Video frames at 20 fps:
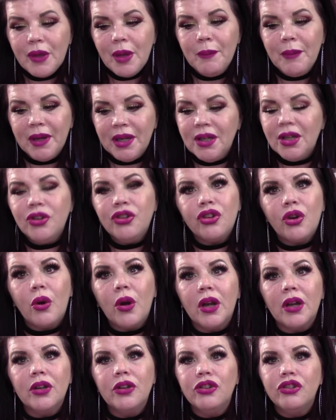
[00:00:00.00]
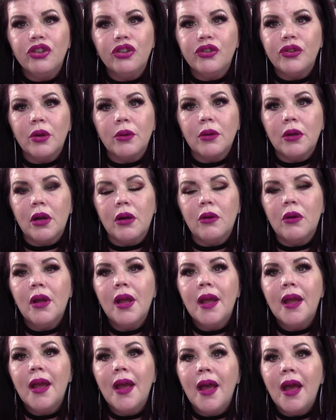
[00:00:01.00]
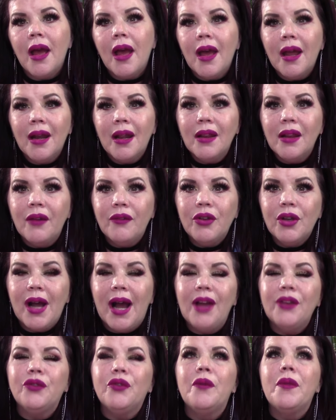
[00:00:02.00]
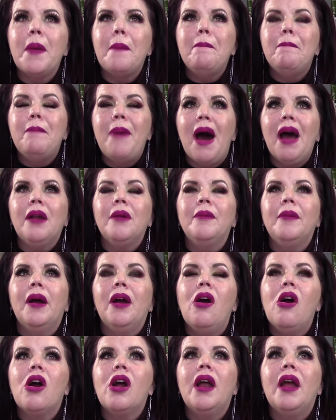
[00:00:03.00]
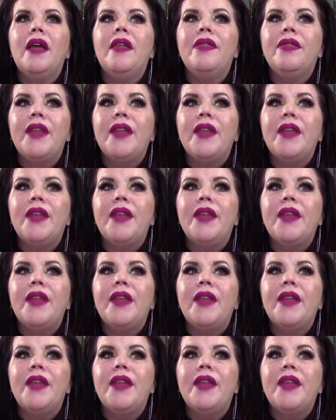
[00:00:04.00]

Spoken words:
but it is short. You just don't know. And I love you guys from the bottom of my heart.